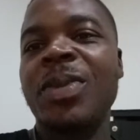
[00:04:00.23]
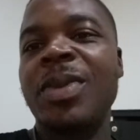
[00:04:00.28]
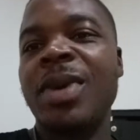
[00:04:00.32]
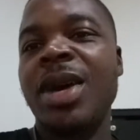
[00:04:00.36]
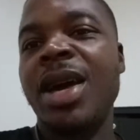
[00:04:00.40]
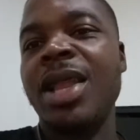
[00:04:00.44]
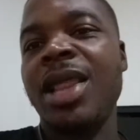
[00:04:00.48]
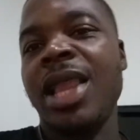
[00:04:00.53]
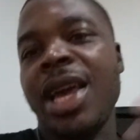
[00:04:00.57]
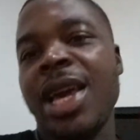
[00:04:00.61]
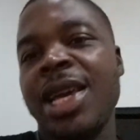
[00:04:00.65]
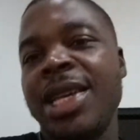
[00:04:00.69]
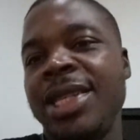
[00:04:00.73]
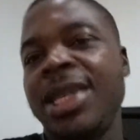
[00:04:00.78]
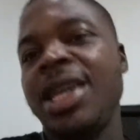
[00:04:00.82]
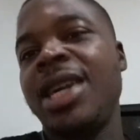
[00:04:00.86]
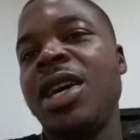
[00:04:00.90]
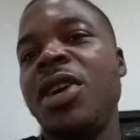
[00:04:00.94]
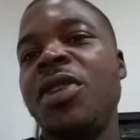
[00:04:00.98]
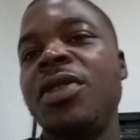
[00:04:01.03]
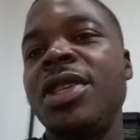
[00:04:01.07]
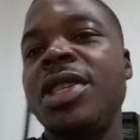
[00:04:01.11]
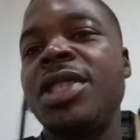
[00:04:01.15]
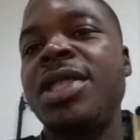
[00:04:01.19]
like I said,
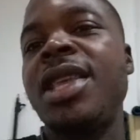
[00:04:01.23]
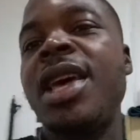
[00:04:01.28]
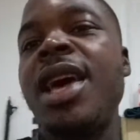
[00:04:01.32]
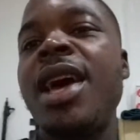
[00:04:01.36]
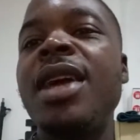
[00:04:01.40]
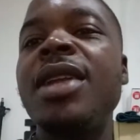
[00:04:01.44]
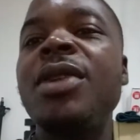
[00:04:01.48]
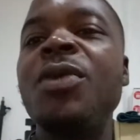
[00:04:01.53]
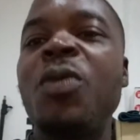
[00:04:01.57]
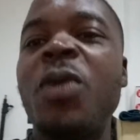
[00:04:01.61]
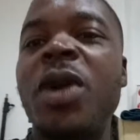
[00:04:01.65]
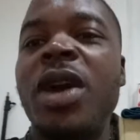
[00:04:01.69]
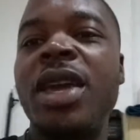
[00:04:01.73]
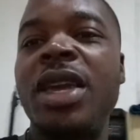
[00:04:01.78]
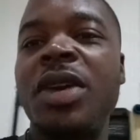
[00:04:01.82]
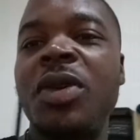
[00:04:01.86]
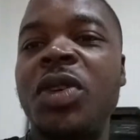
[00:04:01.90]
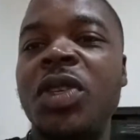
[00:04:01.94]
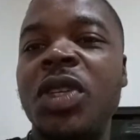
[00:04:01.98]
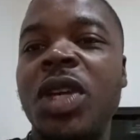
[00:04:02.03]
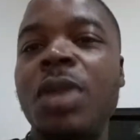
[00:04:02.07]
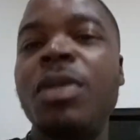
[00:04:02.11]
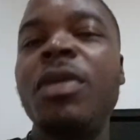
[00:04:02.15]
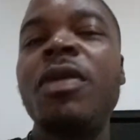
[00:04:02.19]
I understand where he
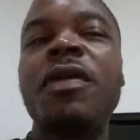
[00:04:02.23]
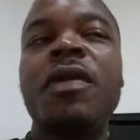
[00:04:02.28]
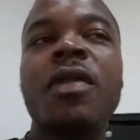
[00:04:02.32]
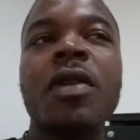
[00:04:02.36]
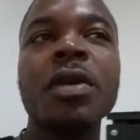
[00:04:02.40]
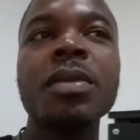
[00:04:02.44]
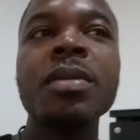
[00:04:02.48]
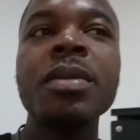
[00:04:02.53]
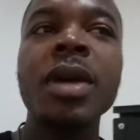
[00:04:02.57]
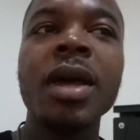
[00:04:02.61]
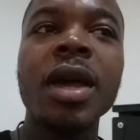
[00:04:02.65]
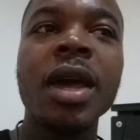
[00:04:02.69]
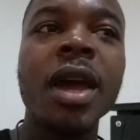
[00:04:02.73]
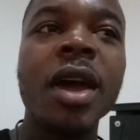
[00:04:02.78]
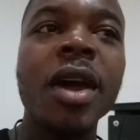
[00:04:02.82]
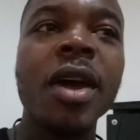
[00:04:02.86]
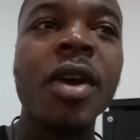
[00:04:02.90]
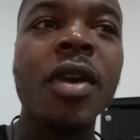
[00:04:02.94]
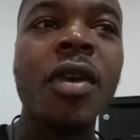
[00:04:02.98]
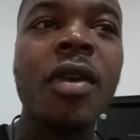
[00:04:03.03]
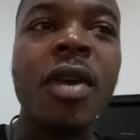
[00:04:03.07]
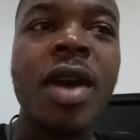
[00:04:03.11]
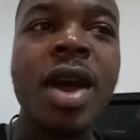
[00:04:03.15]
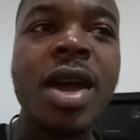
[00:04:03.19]
was coming from,
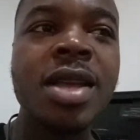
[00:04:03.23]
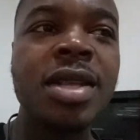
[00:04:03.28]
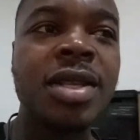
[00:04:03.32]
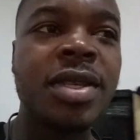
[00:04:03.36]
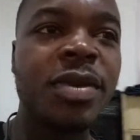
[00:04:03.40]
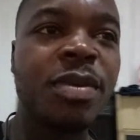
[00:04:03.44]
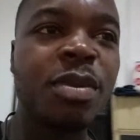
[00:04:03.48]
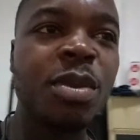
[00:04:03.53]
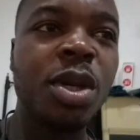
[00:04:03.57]
right?